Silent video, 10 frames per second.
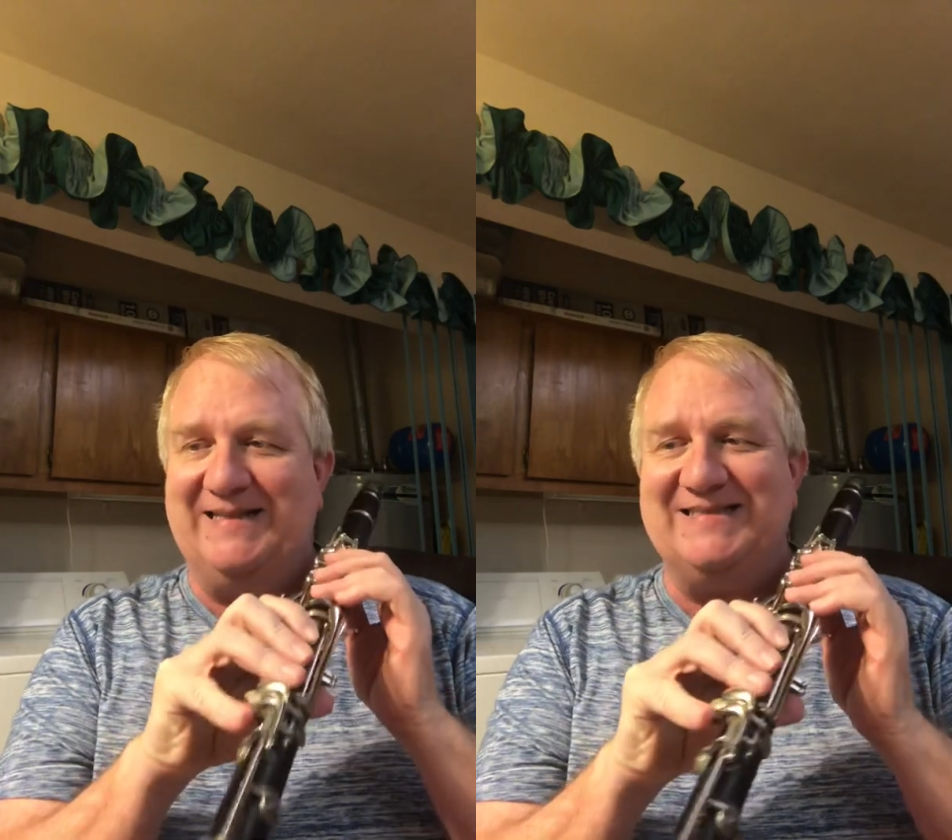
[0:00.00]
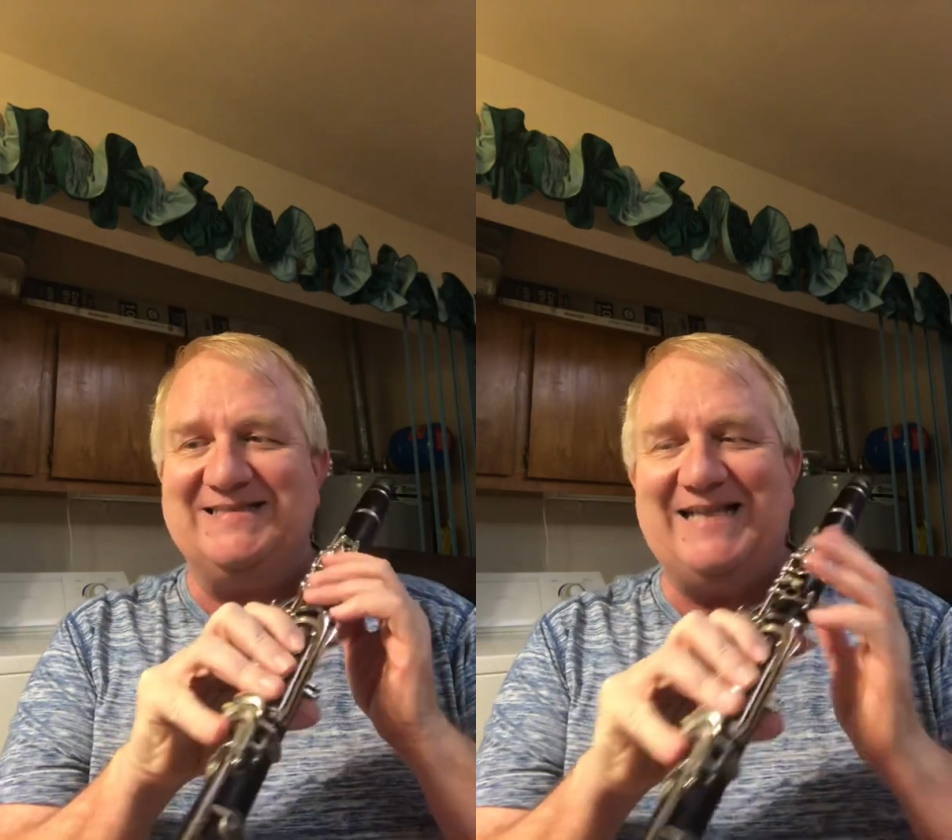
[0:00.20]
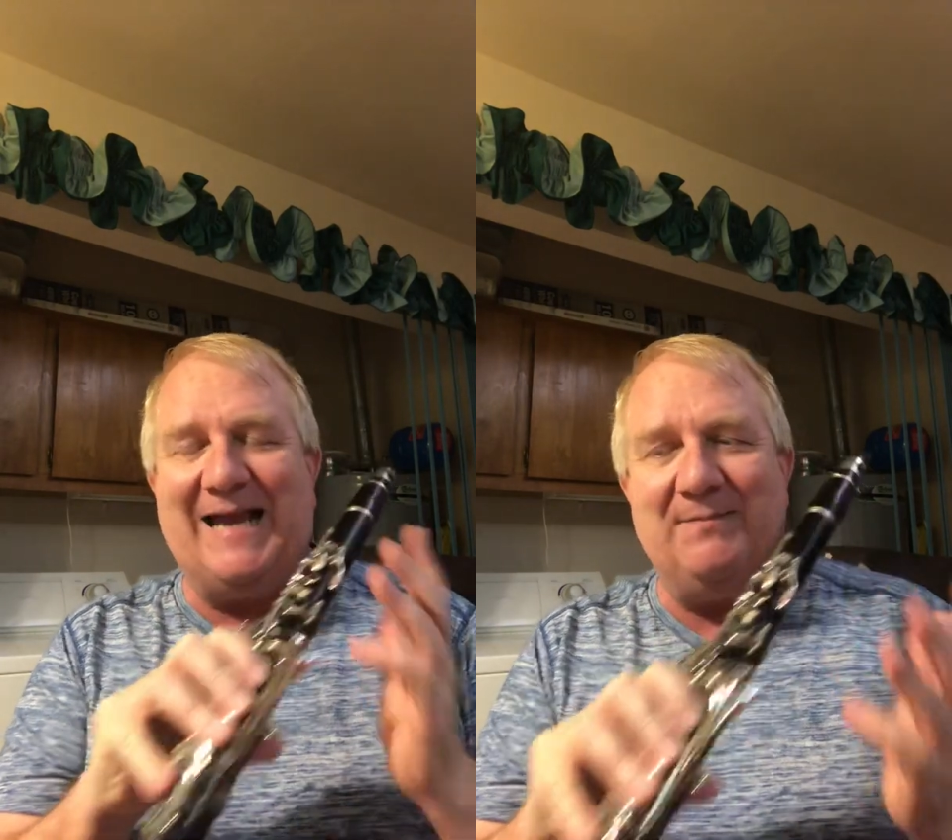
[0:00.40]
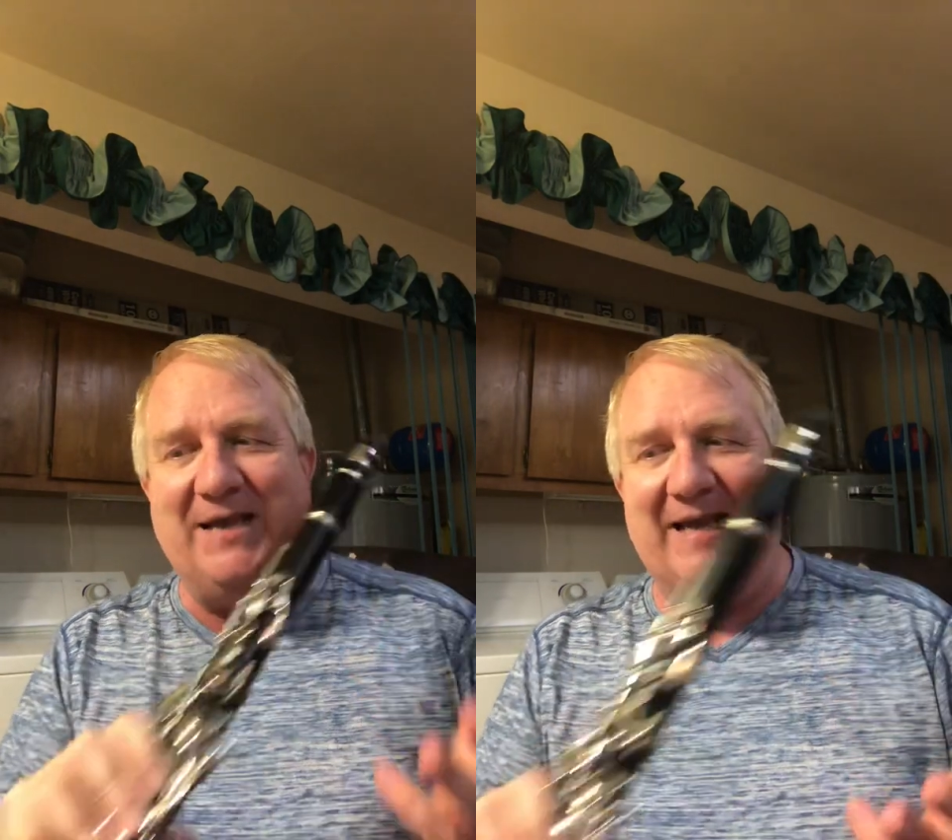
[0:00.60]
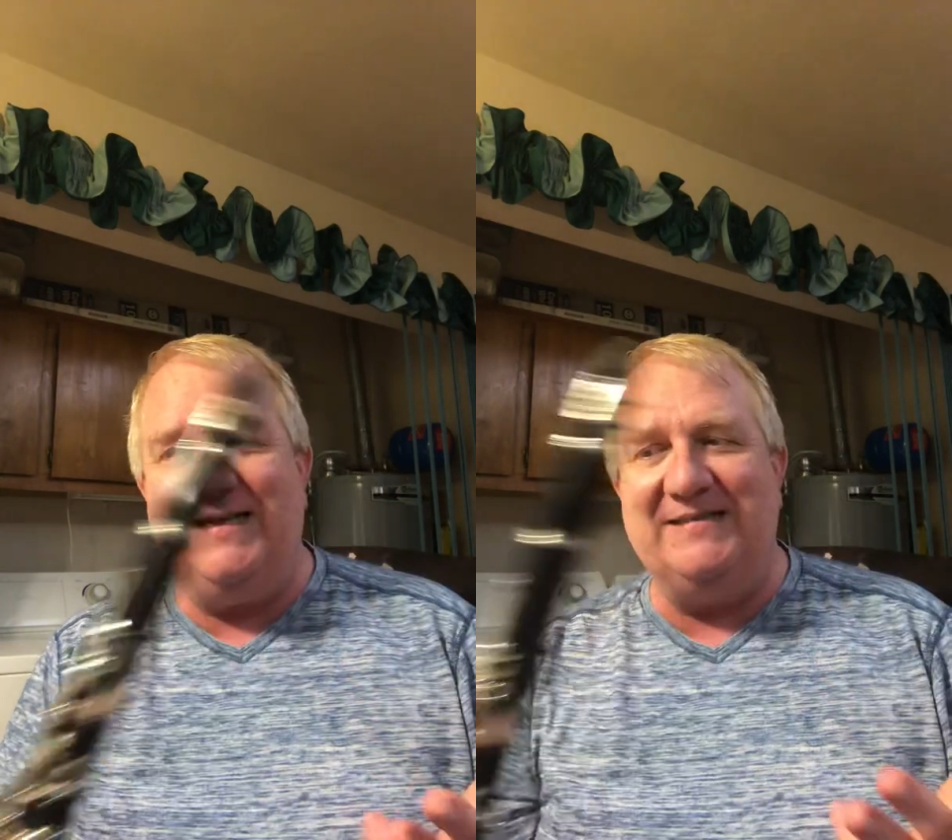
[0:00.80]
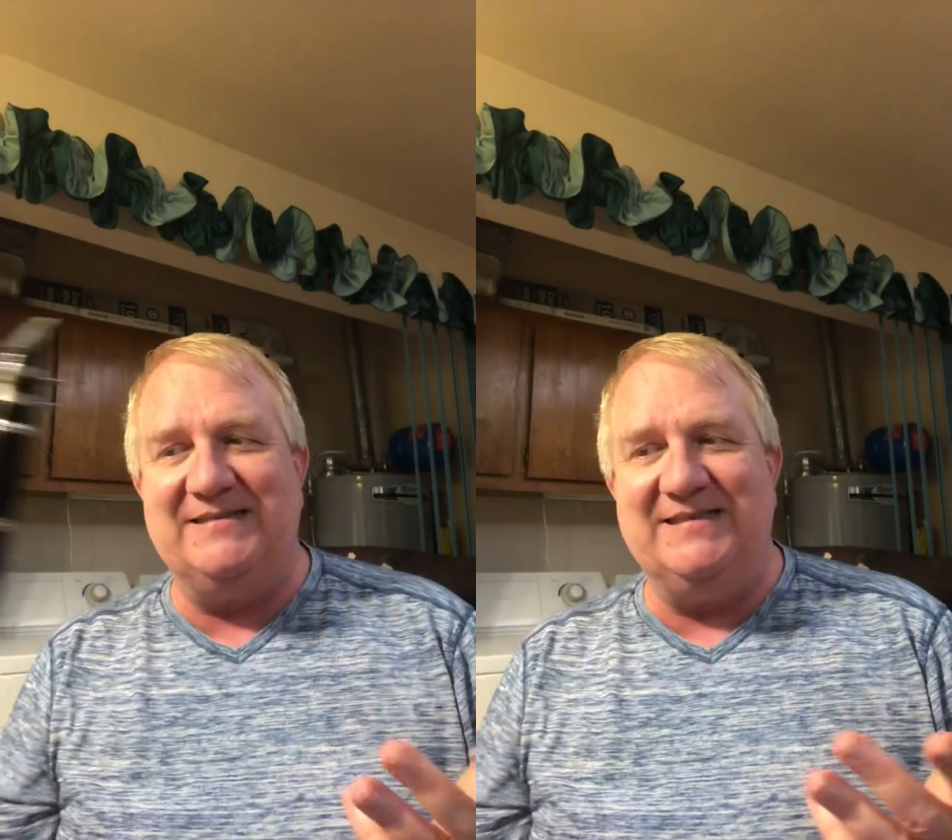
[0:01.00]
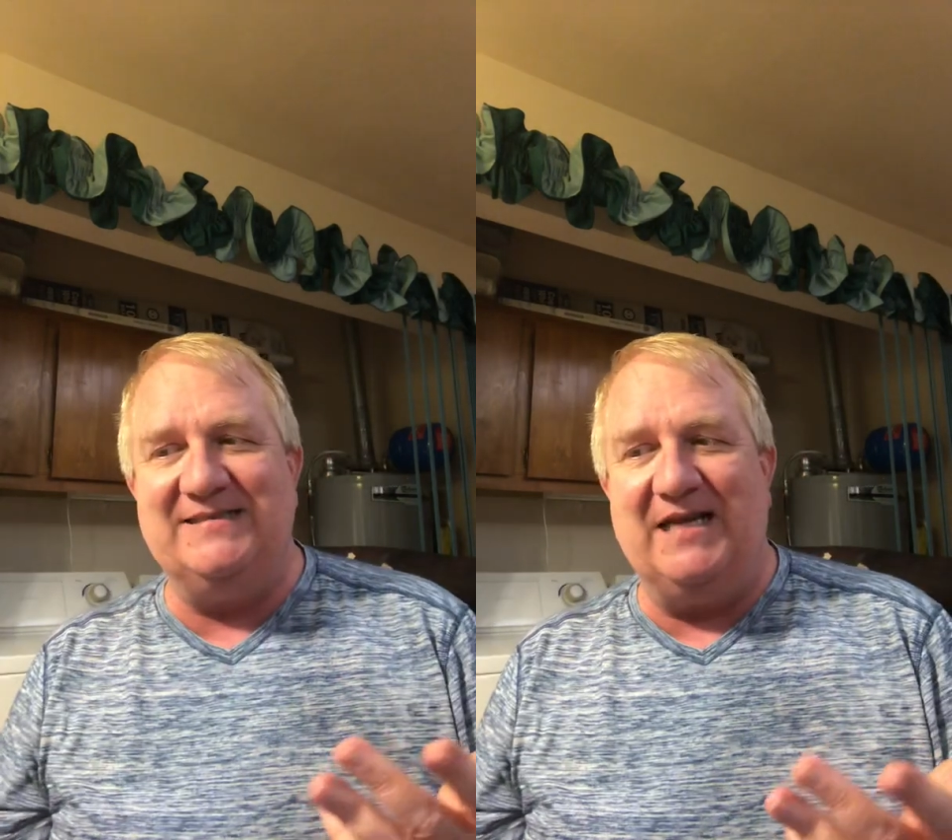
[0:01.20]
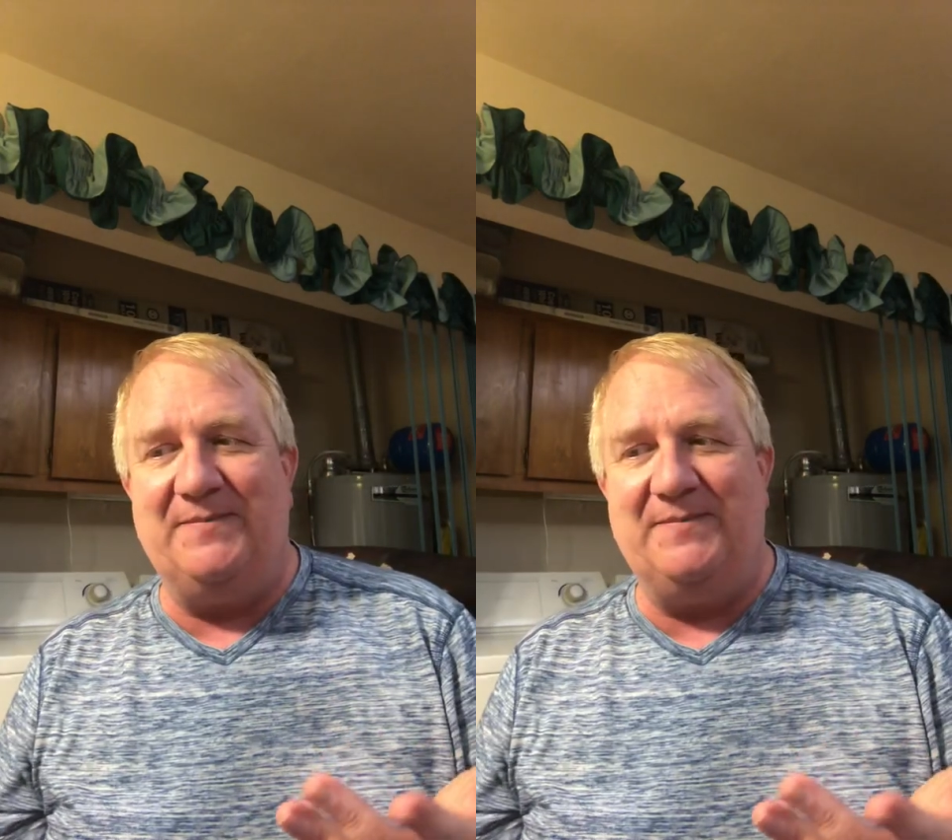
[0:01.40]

The same case is going to